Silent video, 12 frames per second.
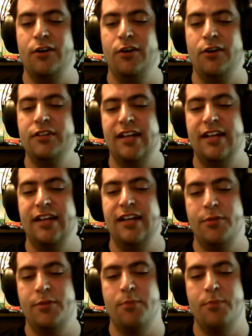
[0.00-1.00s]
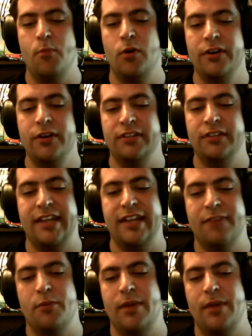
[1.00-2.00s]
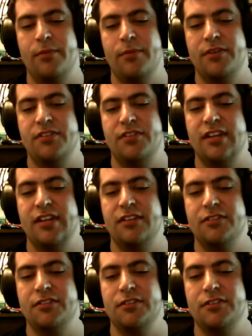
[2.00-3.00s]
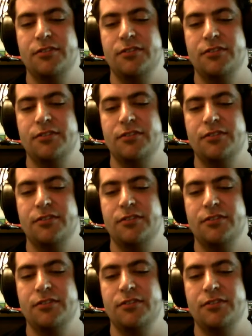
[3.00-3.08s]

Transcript: the time with Memorial Day and Remembrance Day too.